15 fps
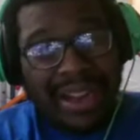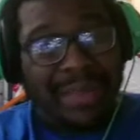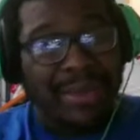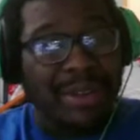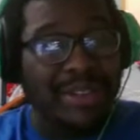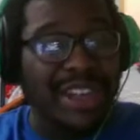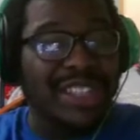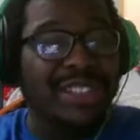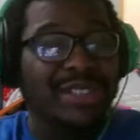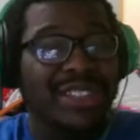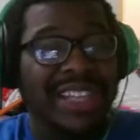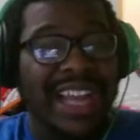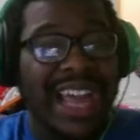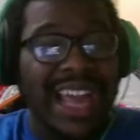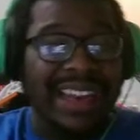Let me race you to
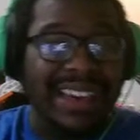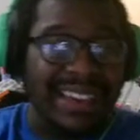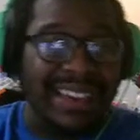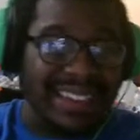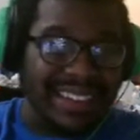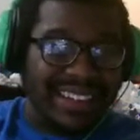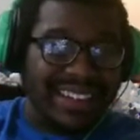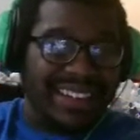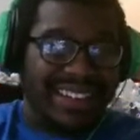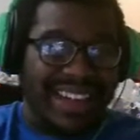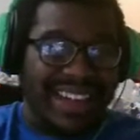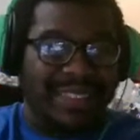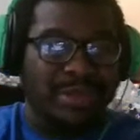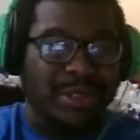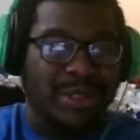the end.
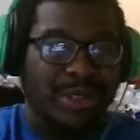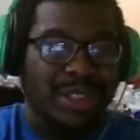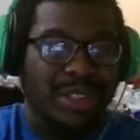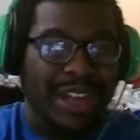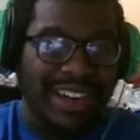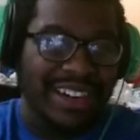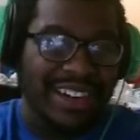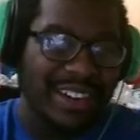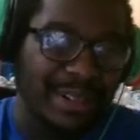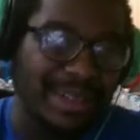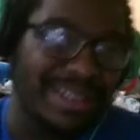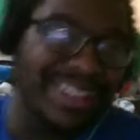That's what you trying to do.